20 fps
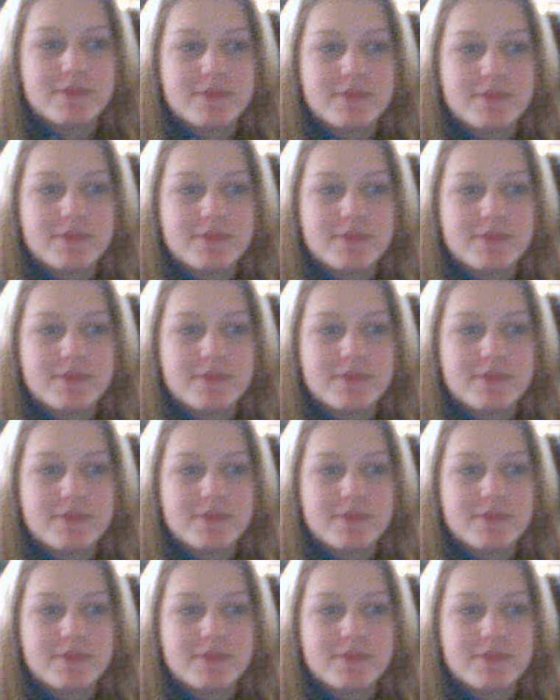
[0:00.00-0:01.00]
What's up?
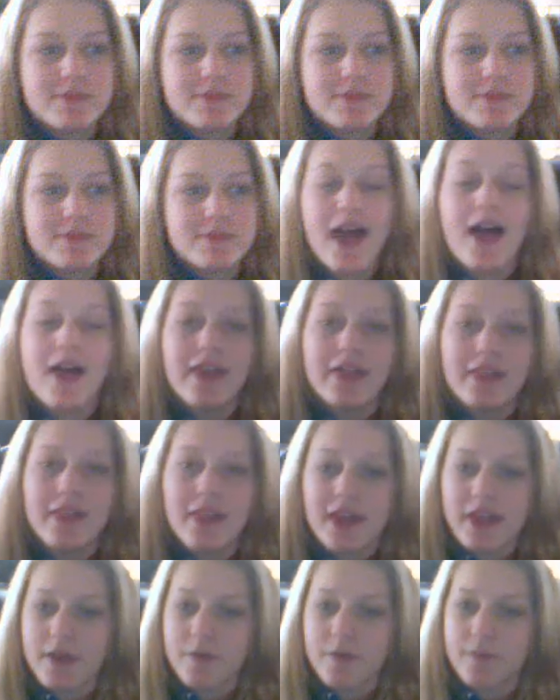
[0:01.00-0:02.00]
So yeah,
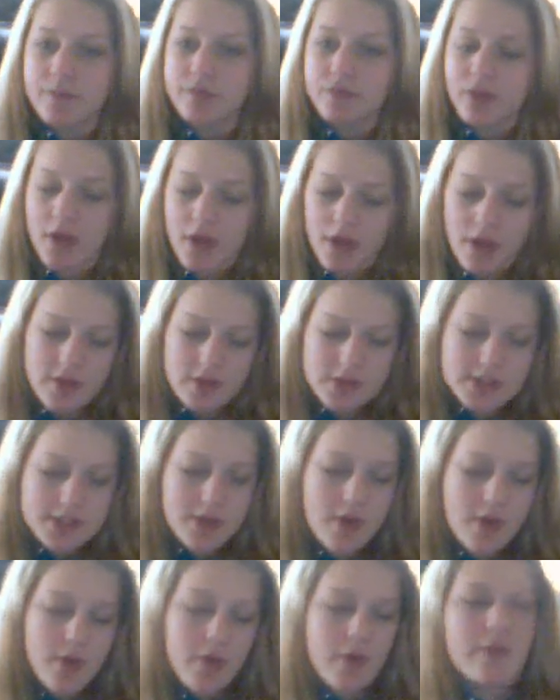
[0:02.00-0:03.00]

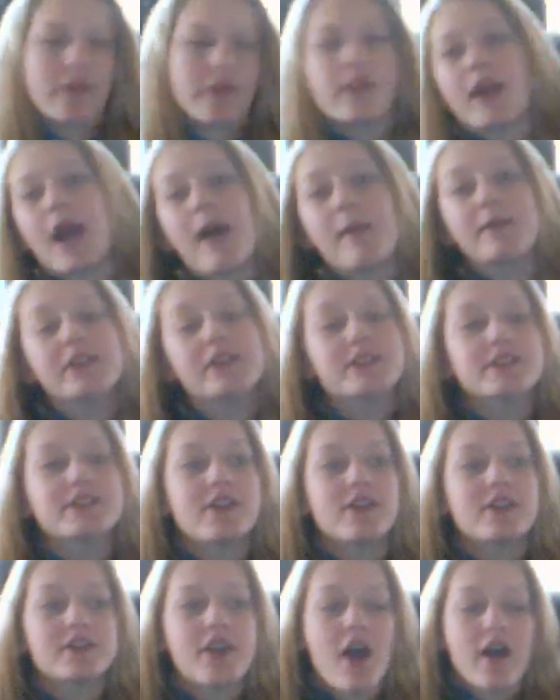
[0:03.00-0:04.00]
so I'm gonna
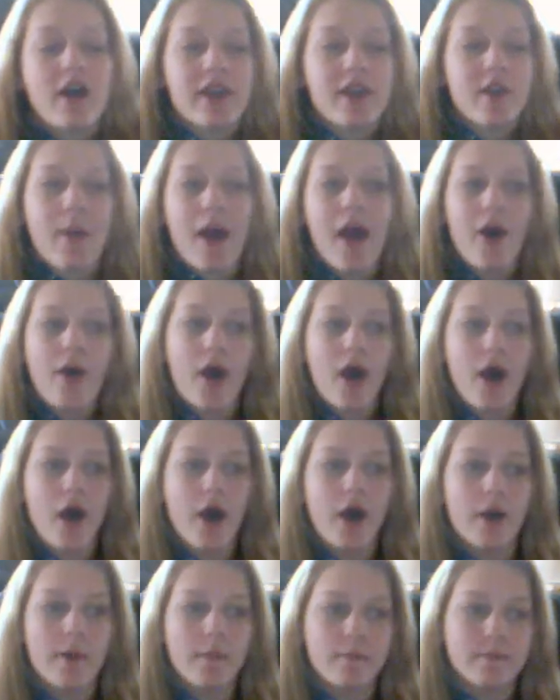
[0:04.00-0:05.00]
start talking about,
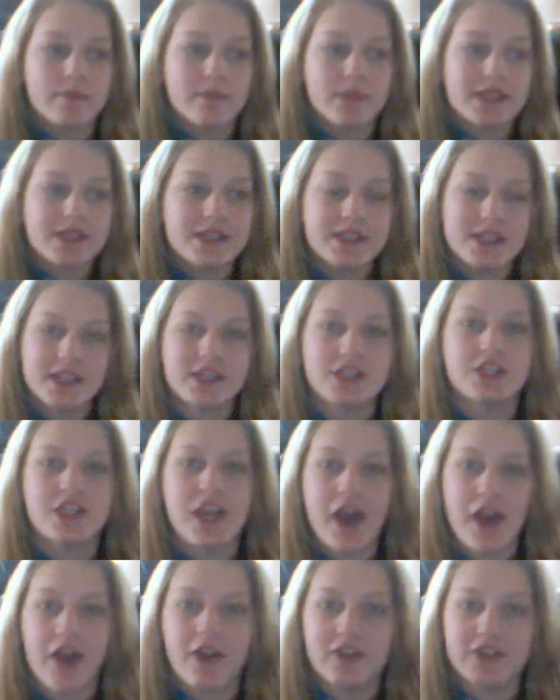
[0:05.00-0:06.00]
this is a
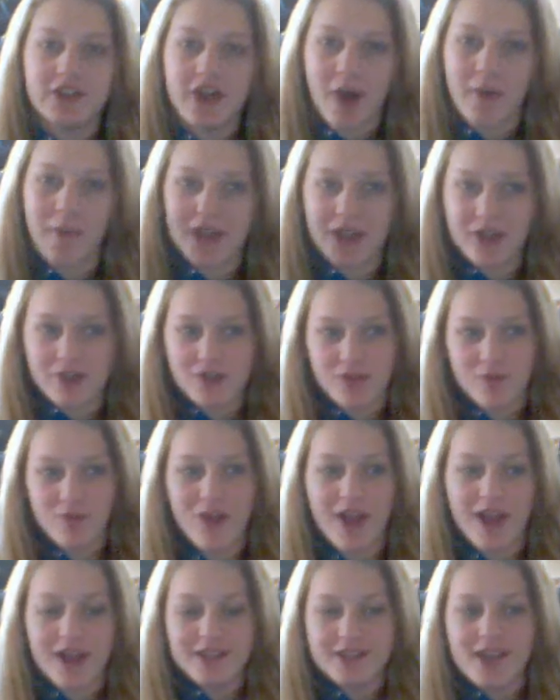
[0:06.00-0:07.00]
shout out to all my YouTube
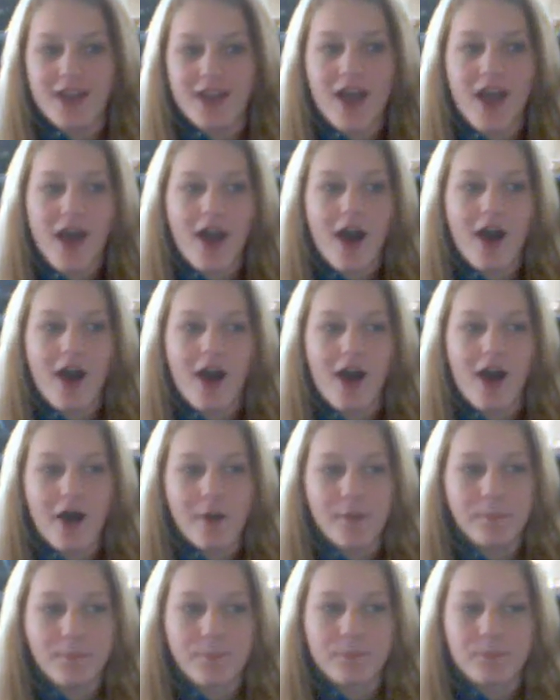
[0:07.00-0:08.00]
friends.
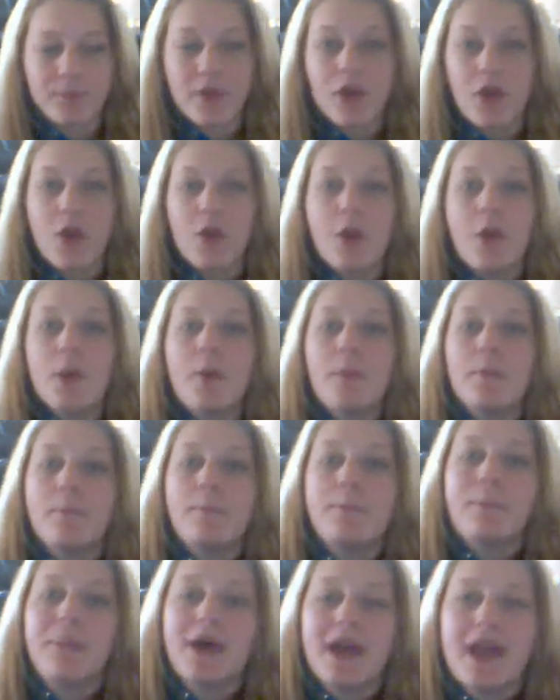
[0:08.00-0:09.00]
Um,
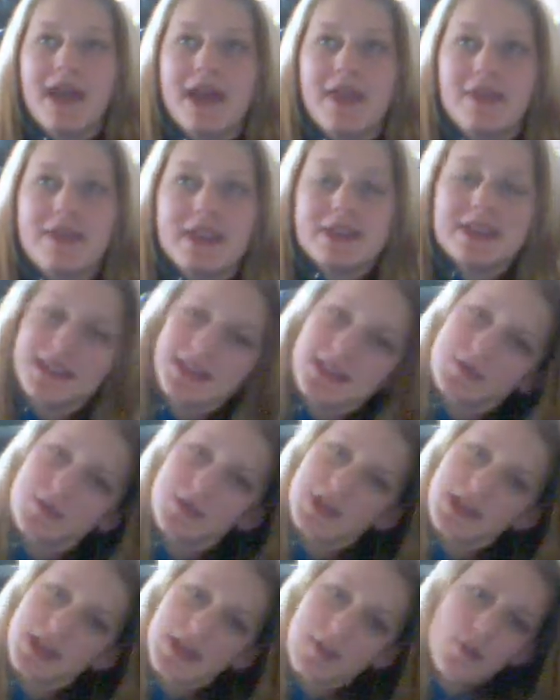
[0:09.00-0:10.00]
but this is
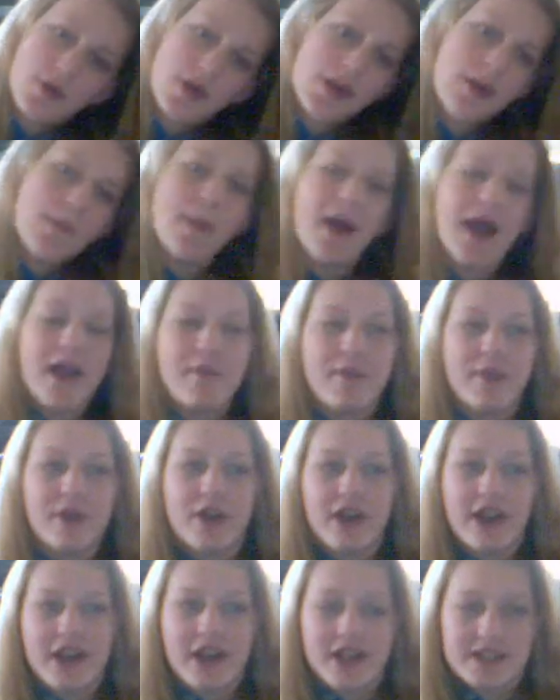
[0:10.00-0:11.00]
really what my
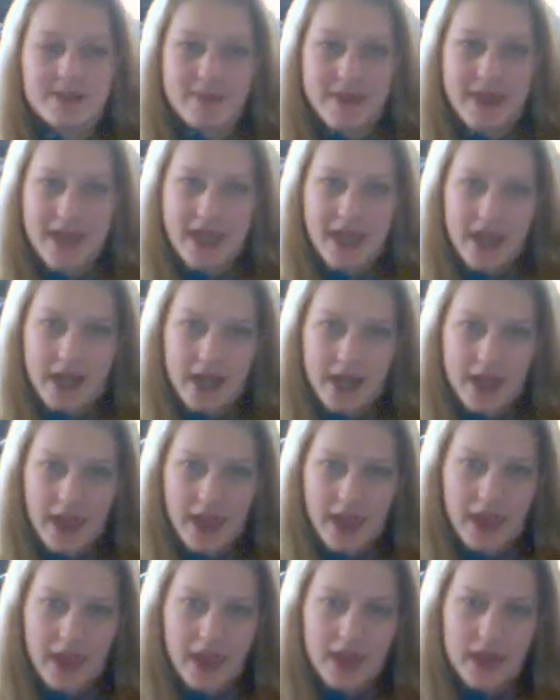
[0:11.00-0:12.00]
burden has been,
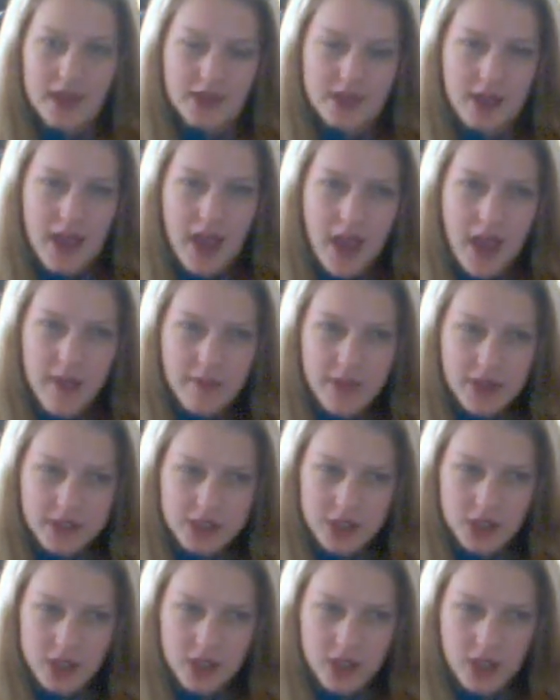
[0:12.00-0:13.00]
and I'm not
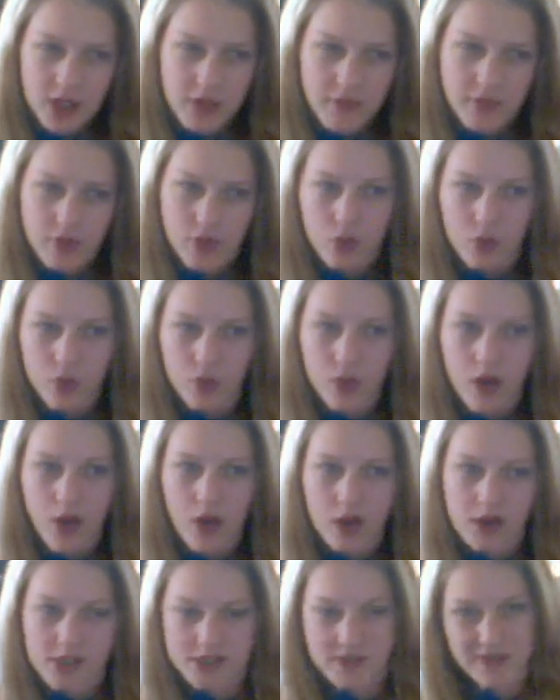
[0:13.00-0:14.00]
sure of who
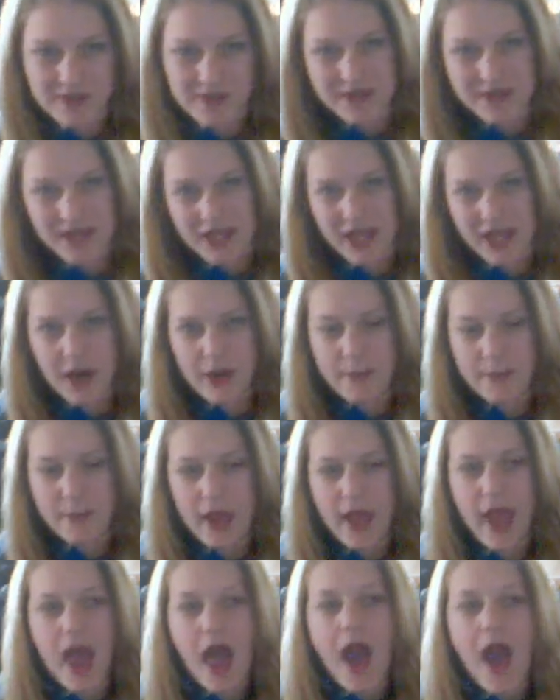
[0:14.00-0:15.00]
all is with me here,
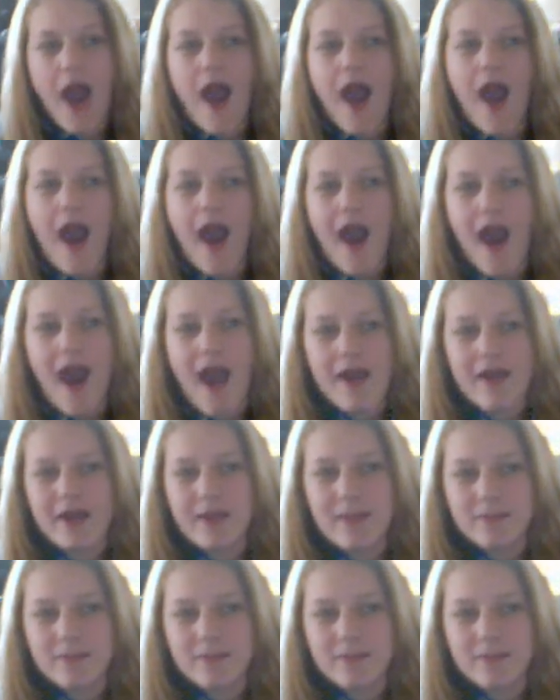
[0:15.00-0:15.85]
but I